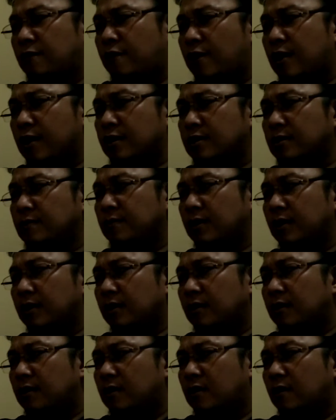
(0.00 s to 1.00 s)

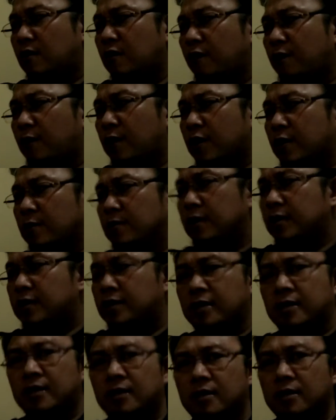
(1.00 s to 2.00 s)
variable of
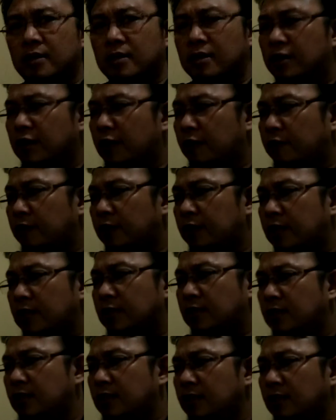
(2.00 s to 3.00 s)
parameter
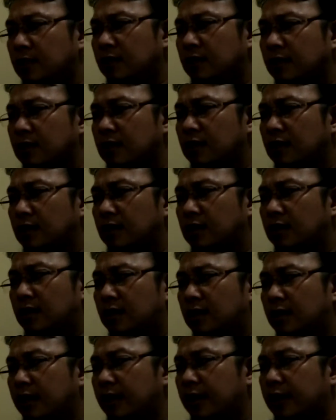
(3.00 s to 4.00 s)
gravity,
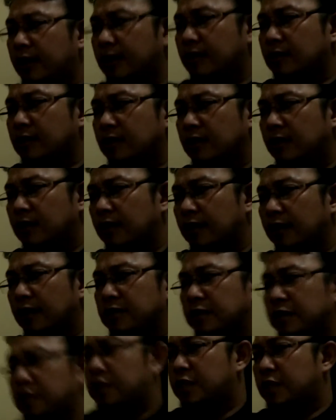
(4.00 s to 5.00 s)
head
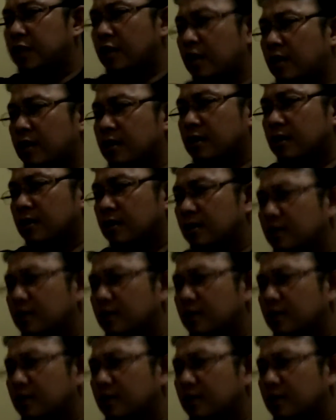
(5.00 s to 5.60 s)
and discharge